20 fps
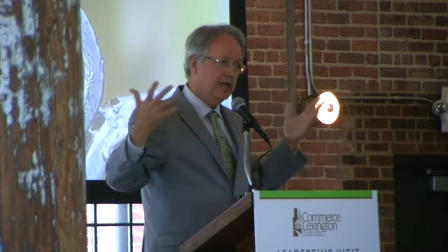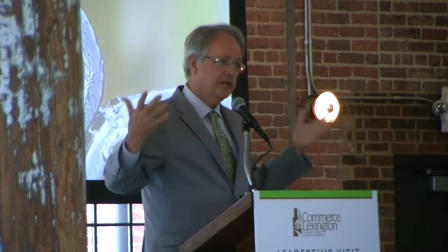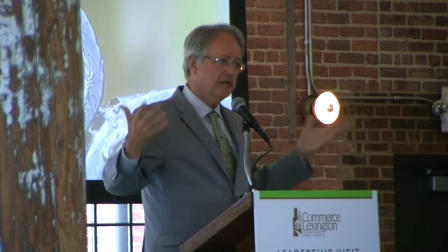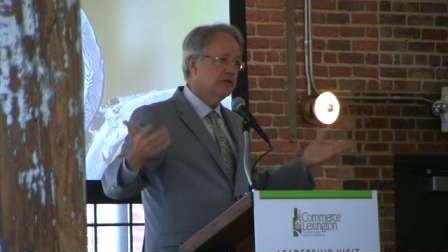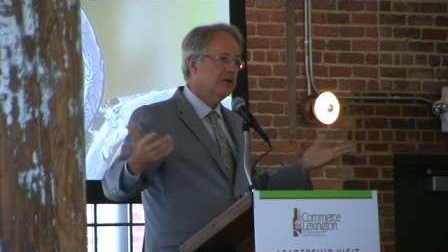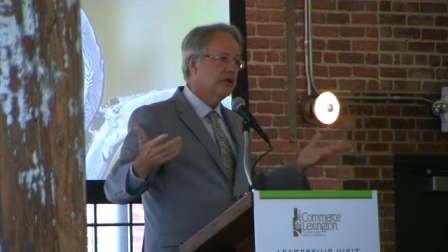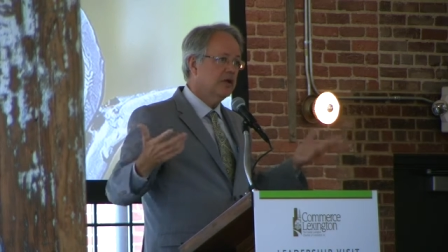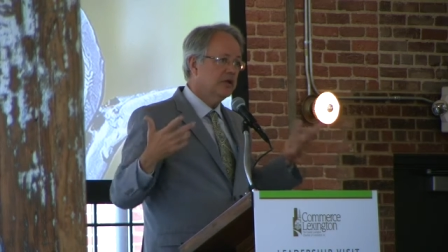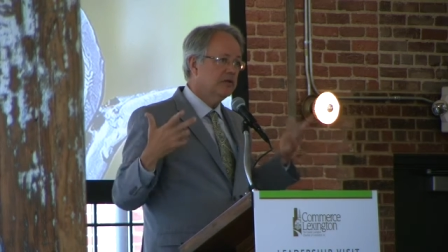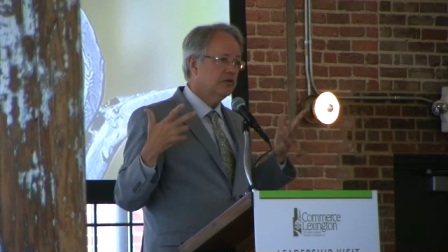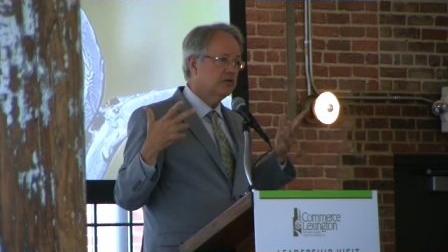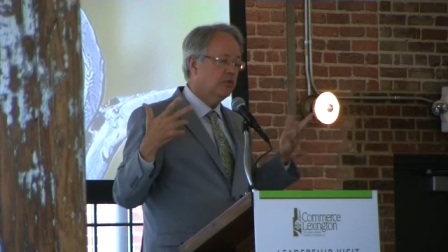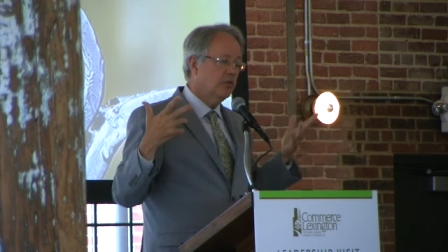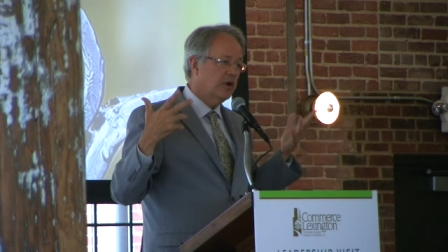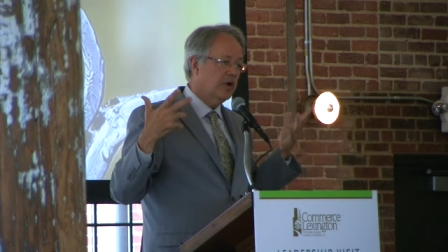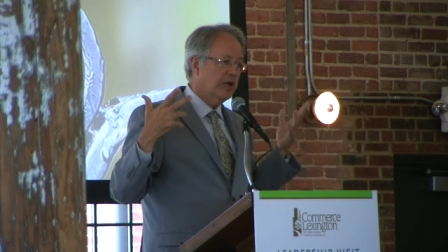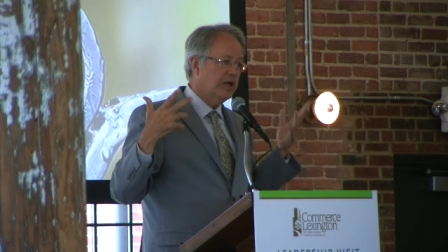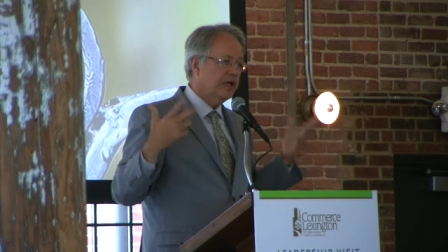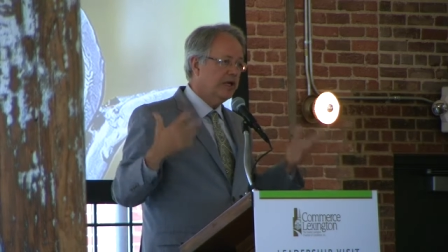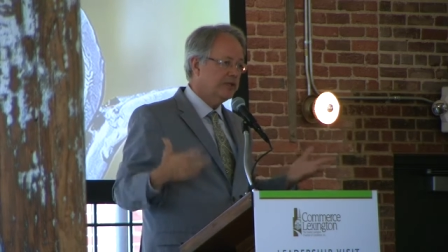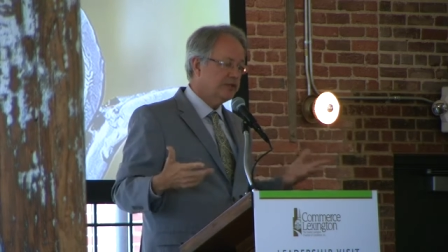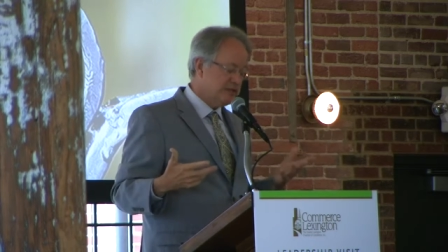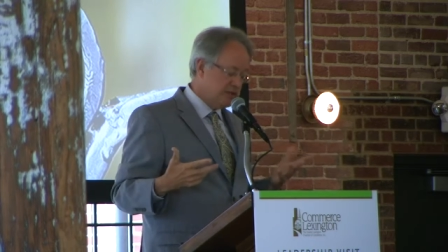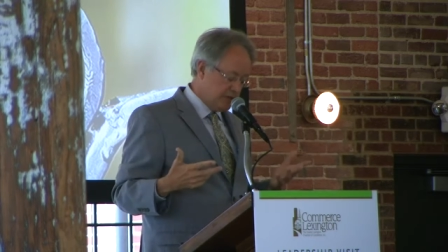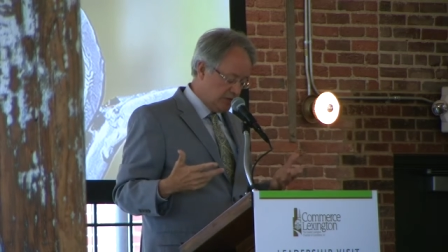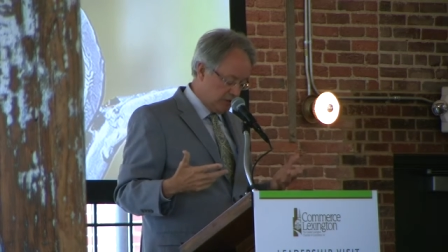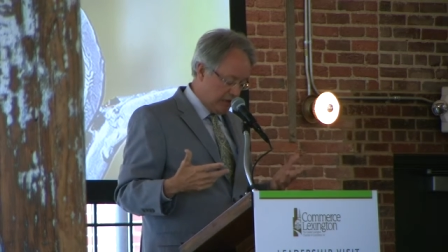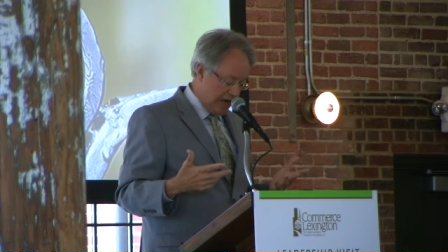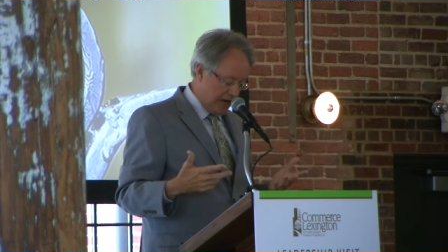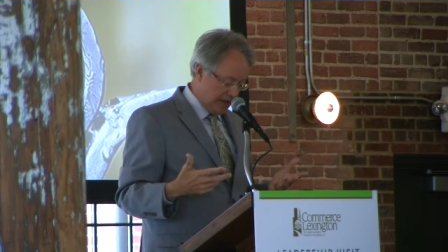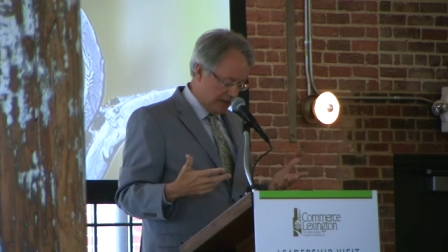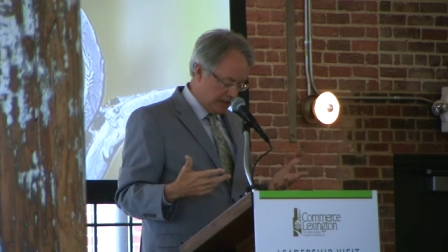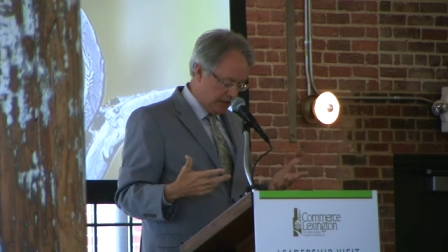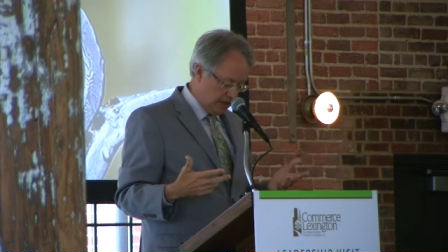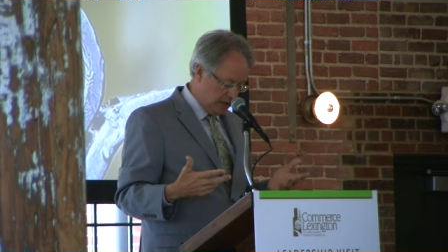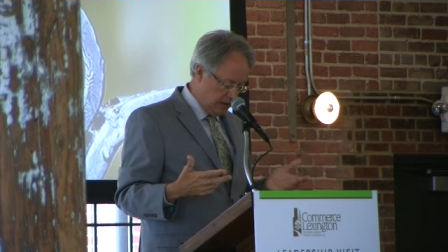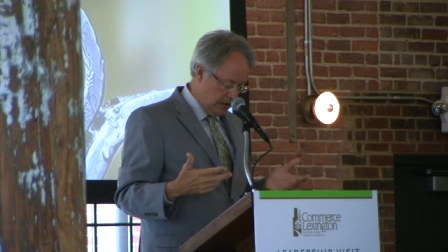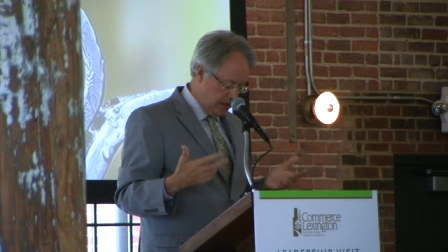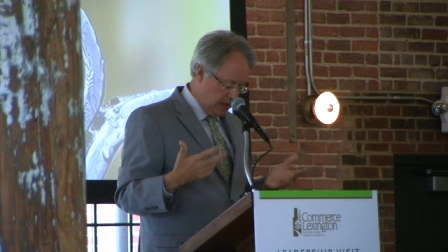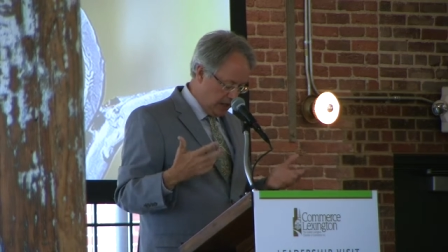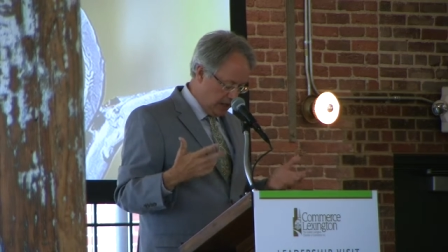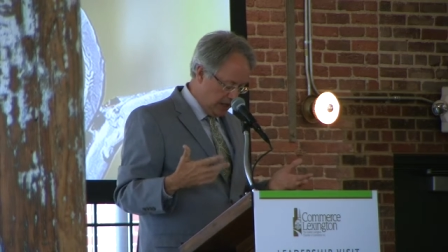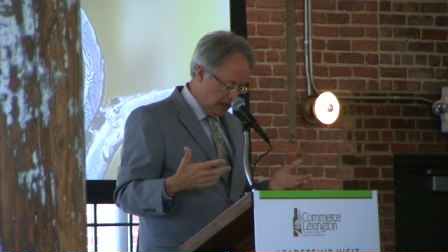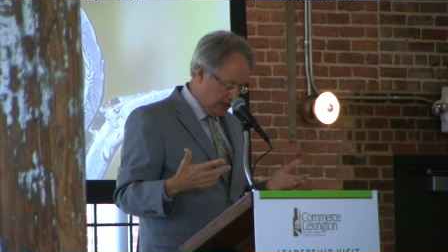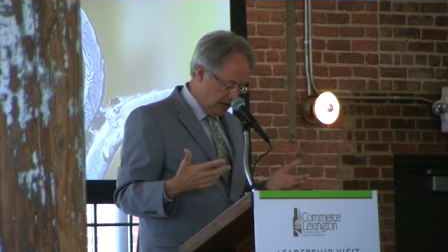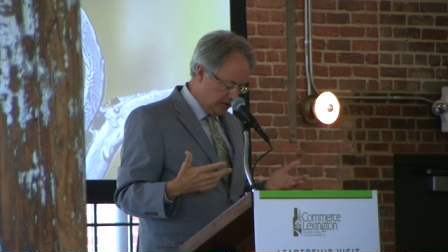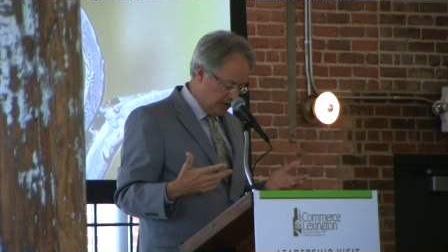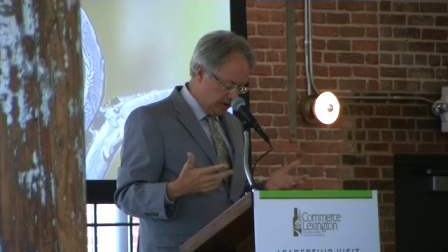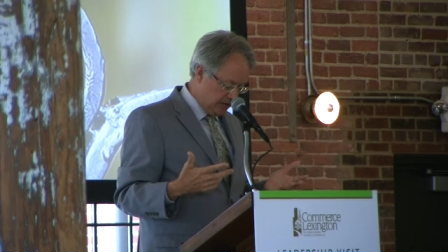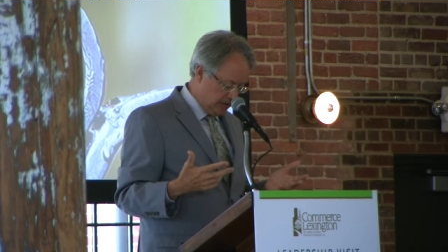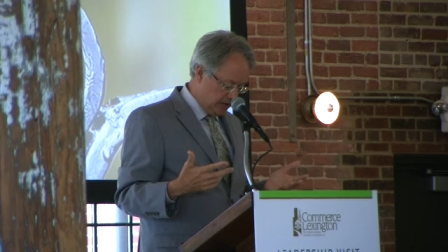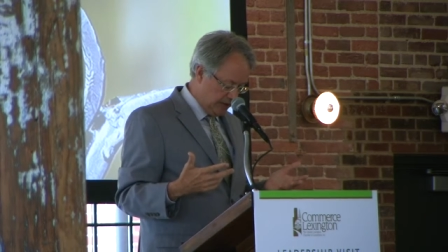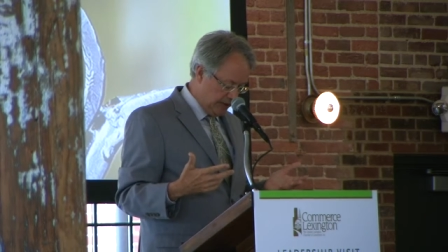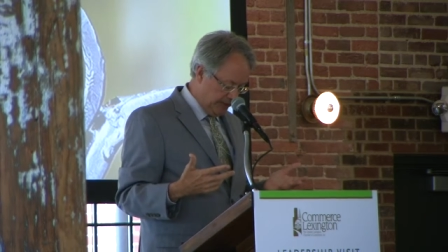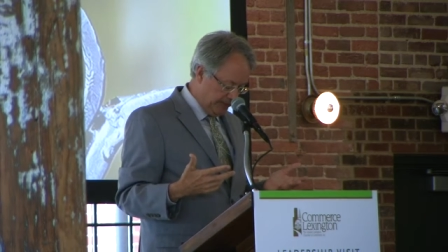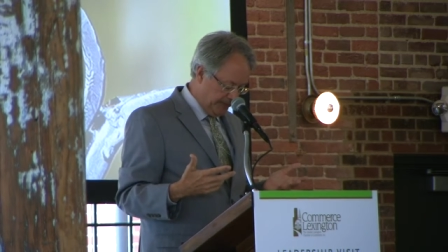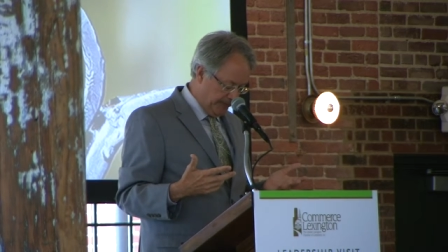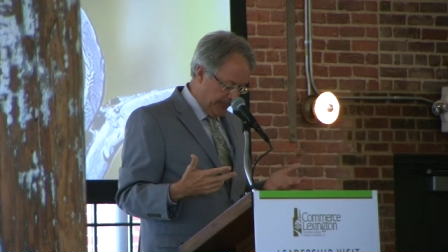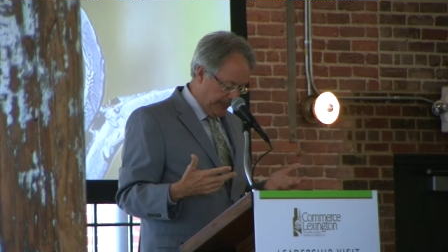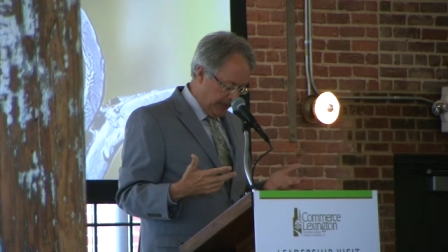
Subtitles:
It's what has attracted industry.